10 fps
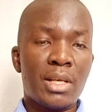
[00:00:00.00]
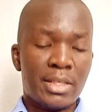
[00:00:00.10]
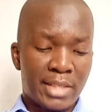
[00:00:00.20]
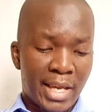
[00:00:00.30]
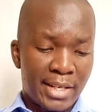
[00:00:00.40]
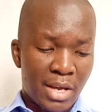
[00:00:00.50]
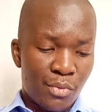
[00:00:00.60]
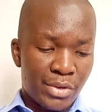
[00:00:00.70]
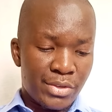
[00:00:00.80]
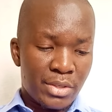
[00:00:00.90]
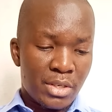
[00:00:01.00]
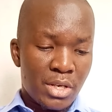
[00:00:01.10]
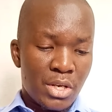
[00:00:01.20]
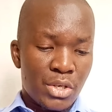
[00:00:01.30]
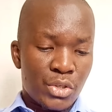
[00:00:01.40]
sign language.
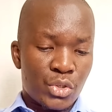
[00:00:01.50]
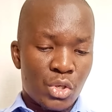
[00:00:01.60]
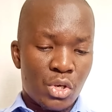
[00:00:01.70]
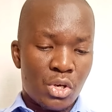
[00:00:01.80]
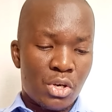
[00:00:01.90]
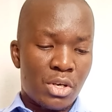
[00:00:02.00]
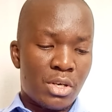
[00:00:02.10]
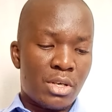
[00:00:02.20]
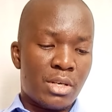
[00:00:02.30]
So